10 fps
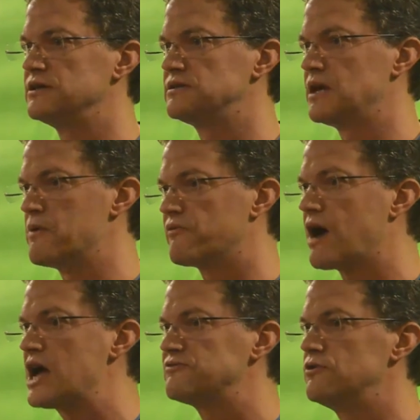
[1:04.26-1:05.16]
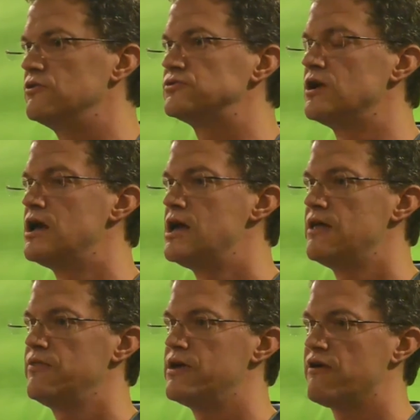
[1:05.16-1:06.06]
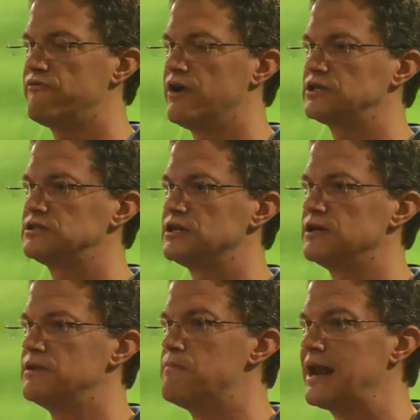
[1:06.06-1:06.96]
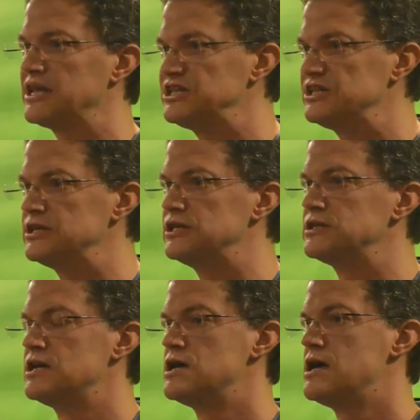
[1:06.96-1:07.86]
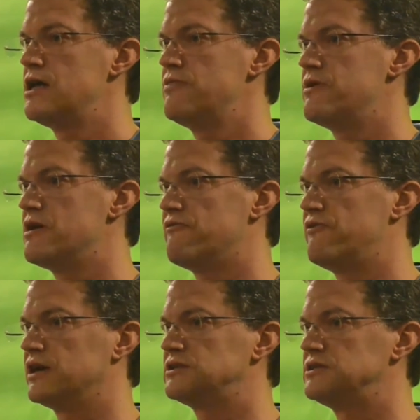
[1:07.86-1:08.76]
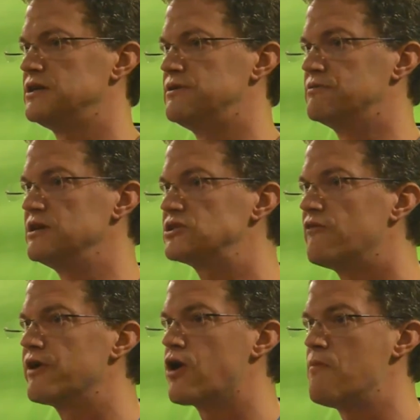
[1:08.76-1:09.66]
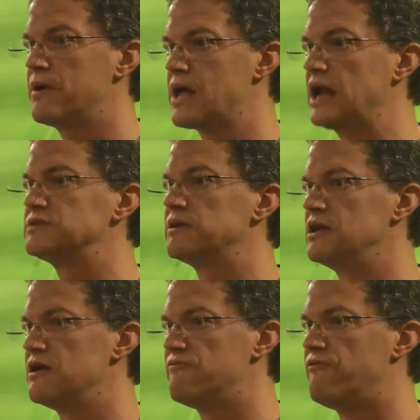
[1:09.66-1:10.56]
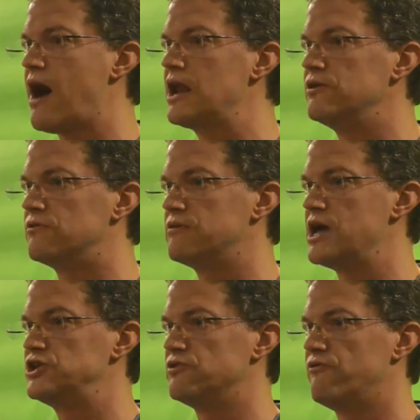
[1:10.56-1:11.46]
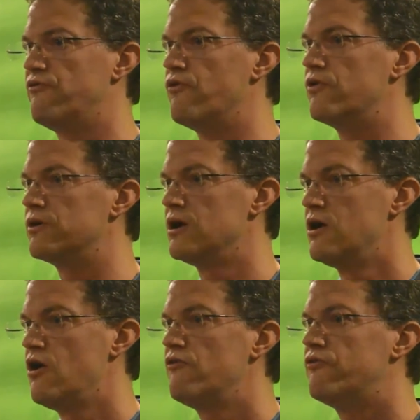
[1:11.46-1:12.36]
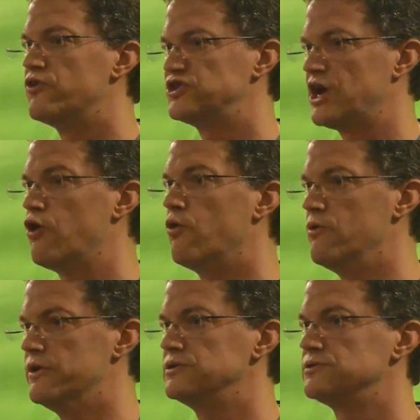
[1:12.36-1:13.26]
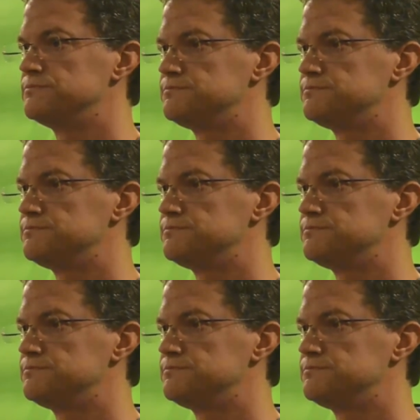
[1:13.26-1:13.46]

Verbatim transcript: the state of cash flows, they affect the, the balance sheet, they affect the risk of the company, ultimately the value creation for, for shareholders.